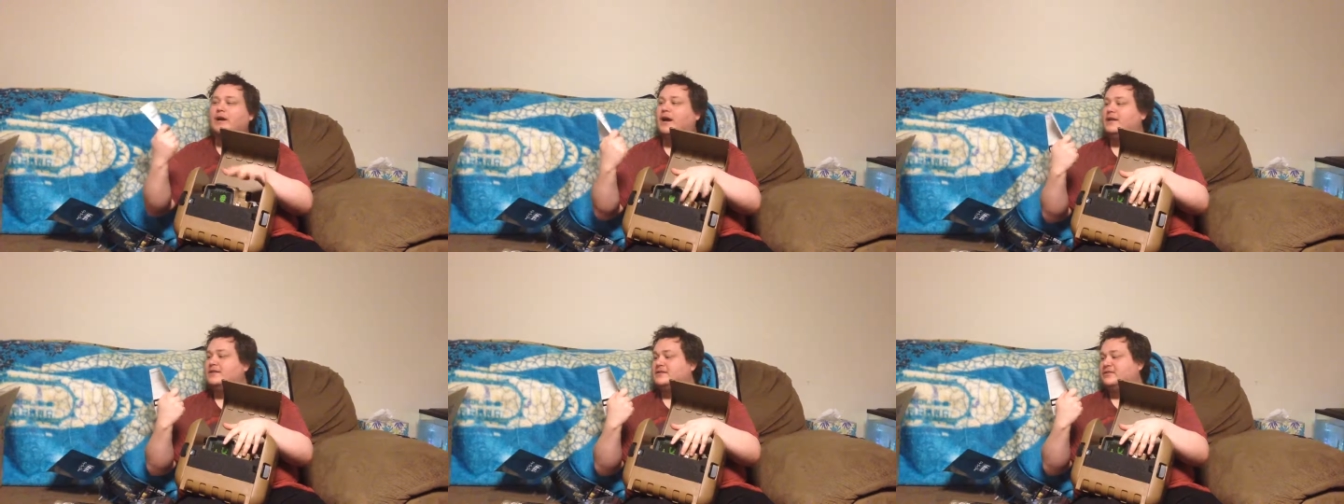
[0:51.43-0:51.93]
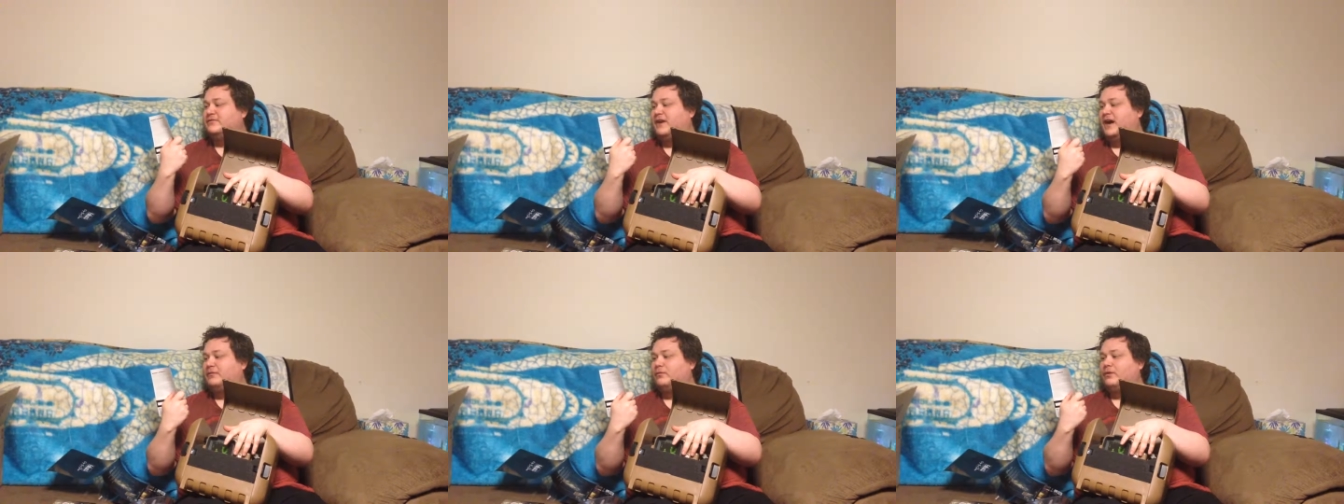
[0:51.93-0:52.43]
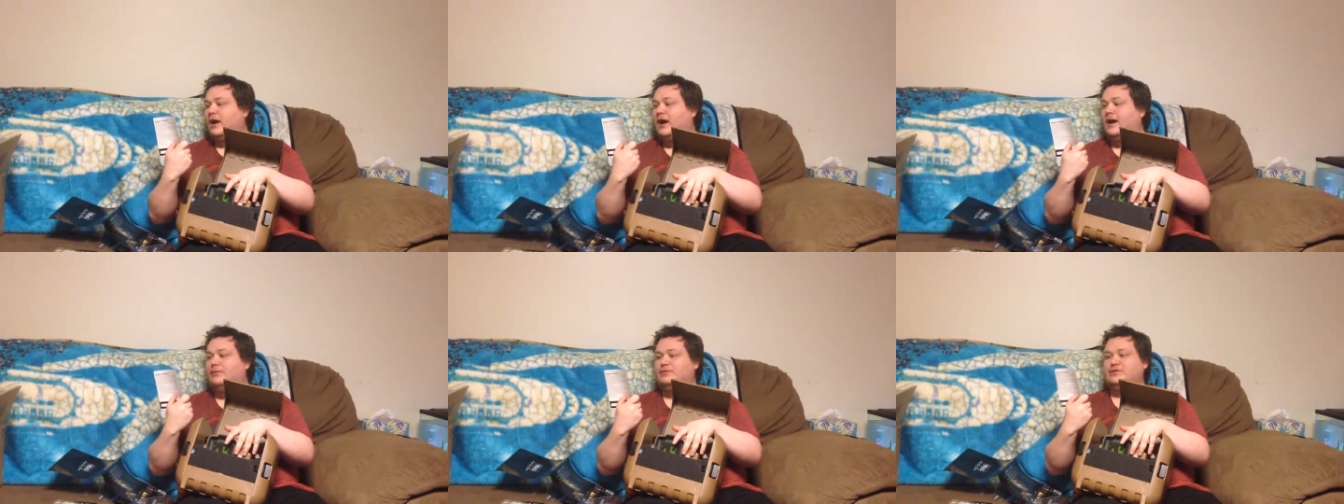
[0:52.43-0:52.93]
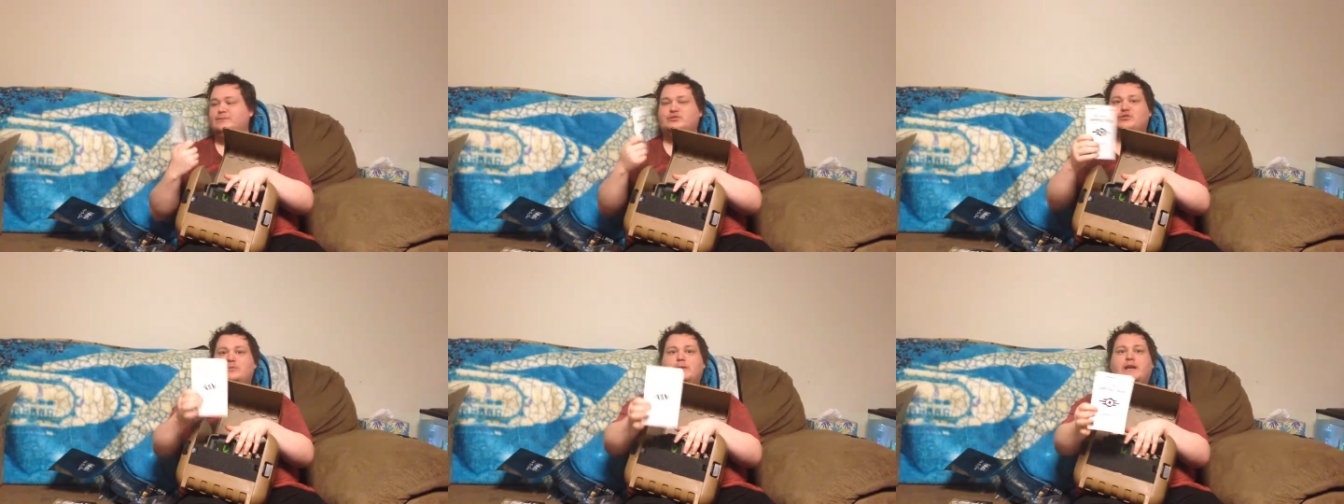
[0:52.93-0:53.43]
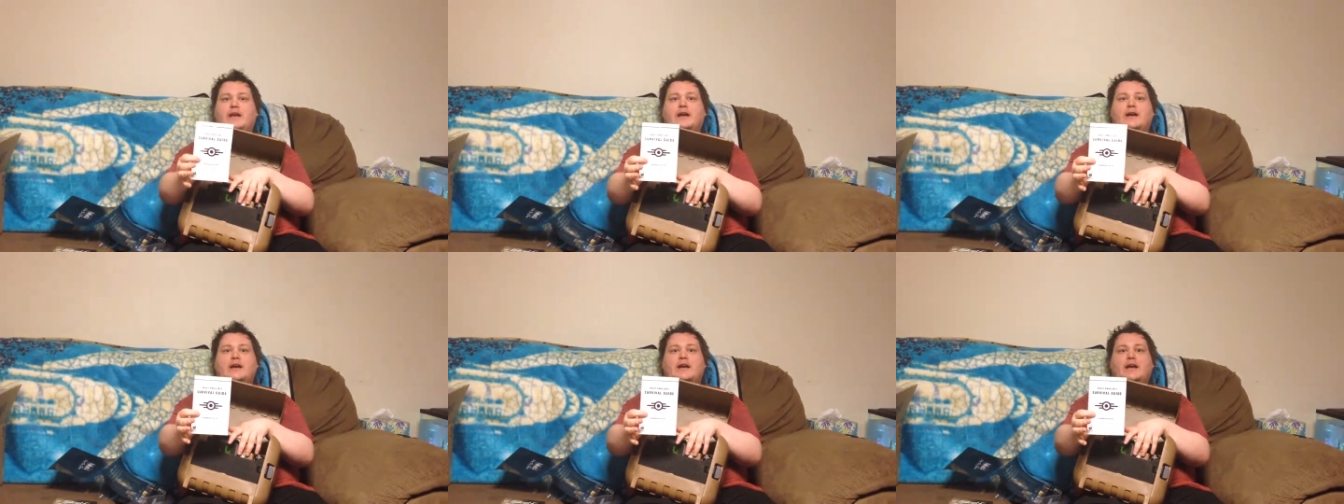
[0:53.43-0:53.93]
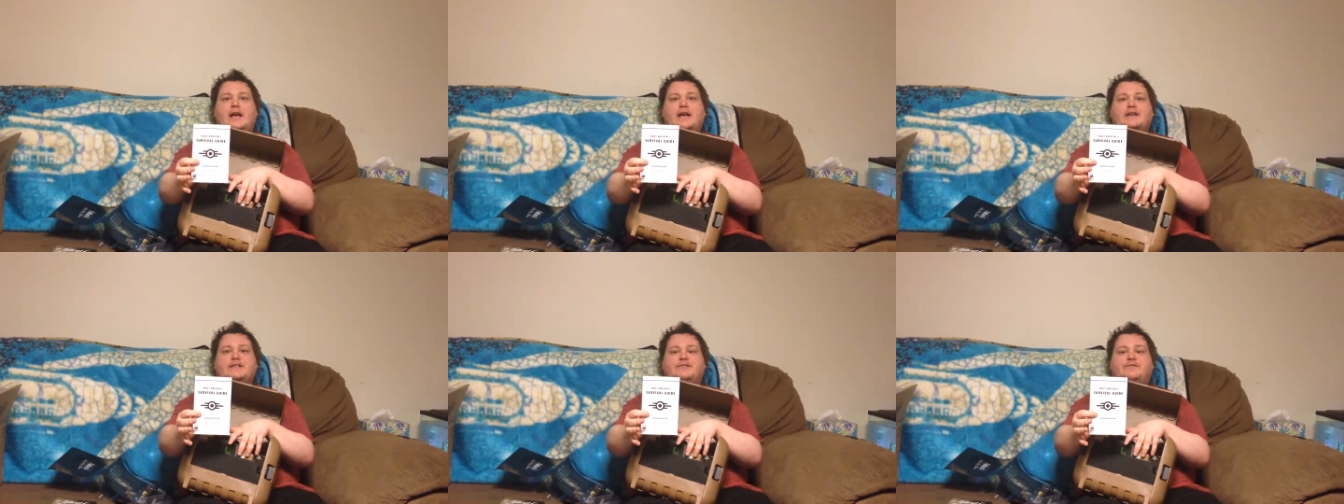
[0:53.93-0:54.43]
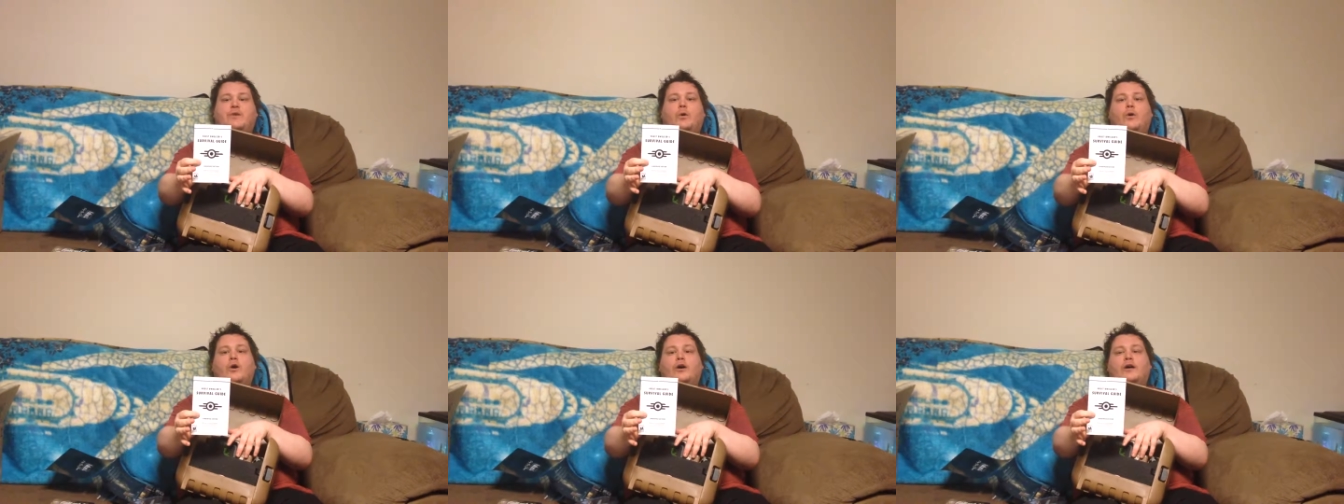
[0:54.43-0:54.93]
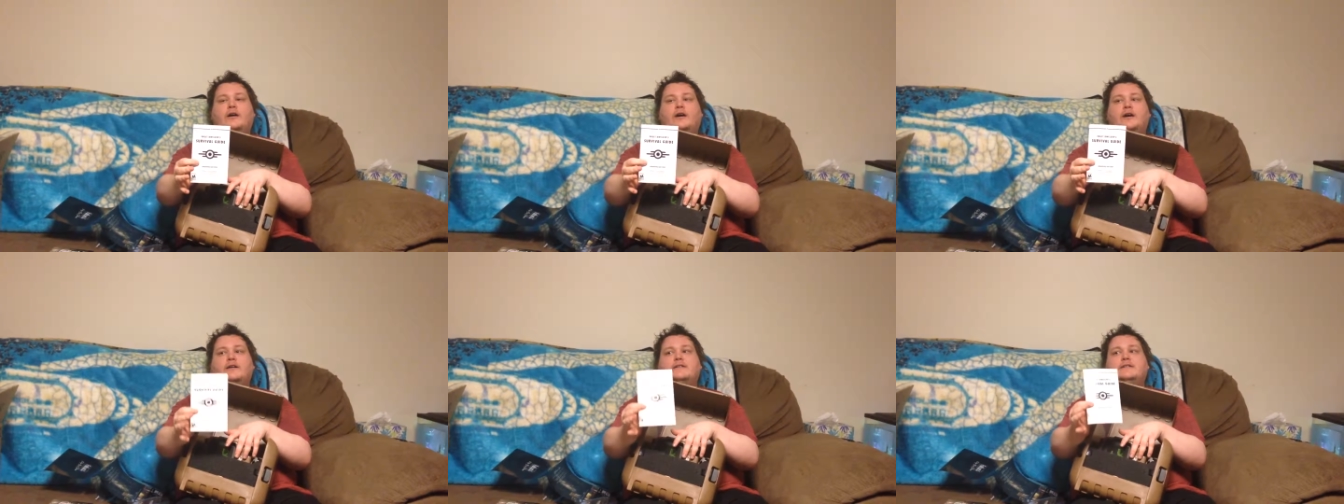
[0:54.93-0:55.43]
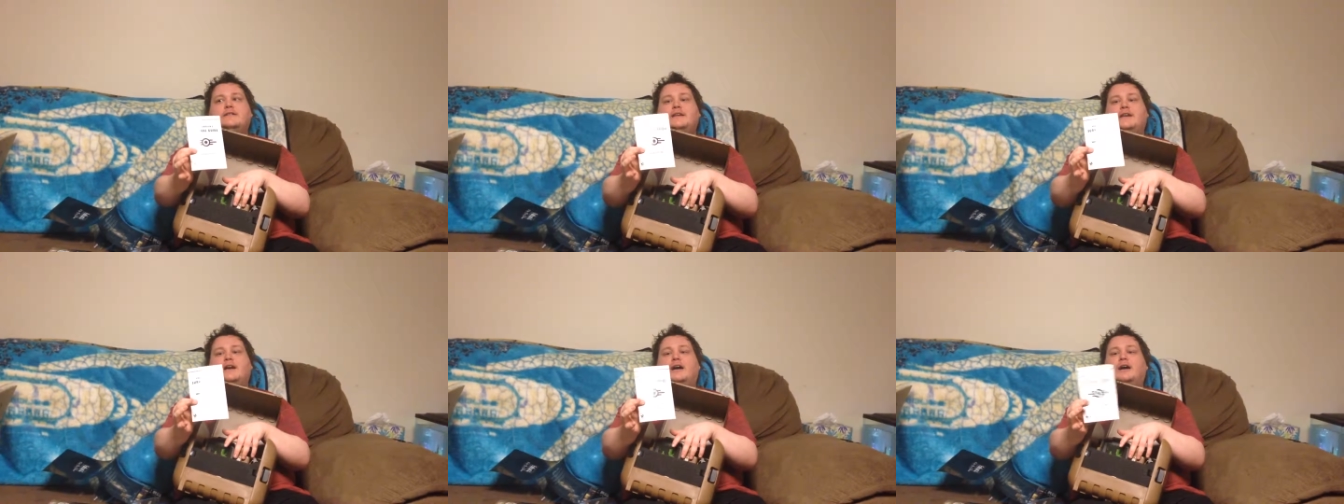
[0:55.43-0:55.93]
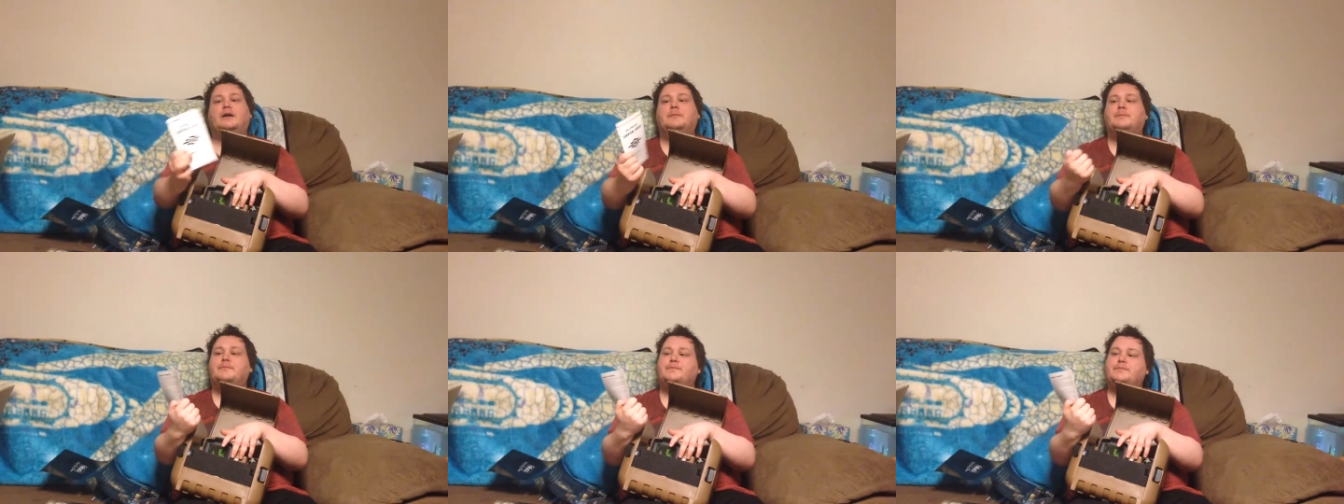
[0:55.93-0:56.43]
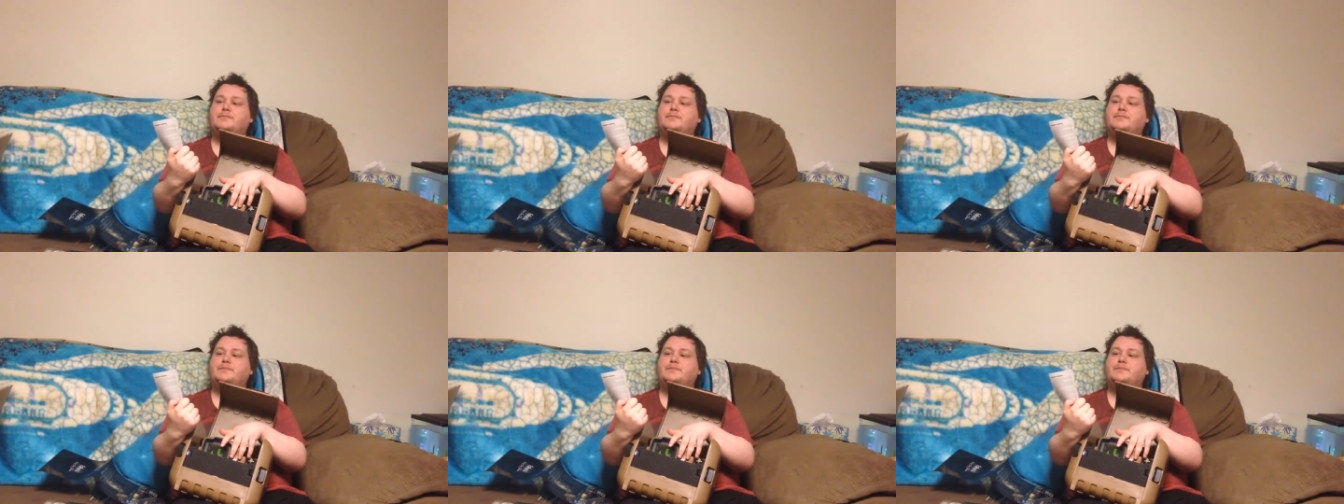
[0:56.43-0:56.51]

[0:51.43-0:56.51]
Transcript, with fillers: We got the survival guide, which I'm assuming is for the um,